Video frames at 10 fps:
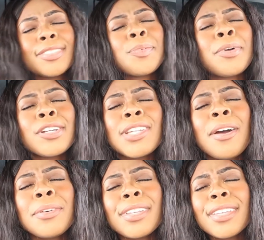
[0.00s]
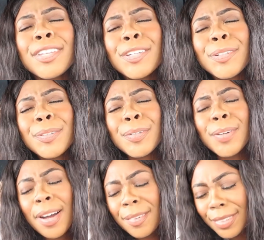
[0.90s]
my gosh, how cute,
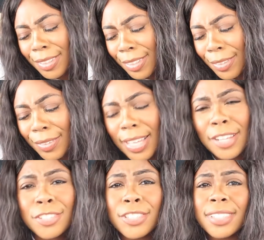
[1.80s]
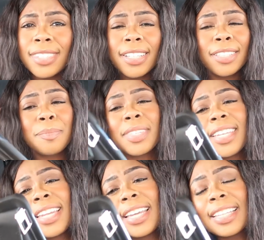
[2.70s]
how cute. Yeah, she's just saying in the
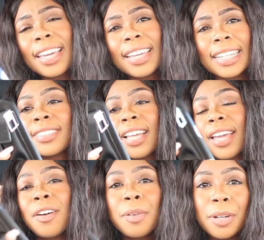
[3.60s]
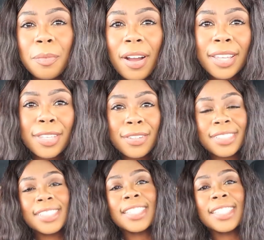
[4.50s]
beginning, like, I don't want to want you. Because,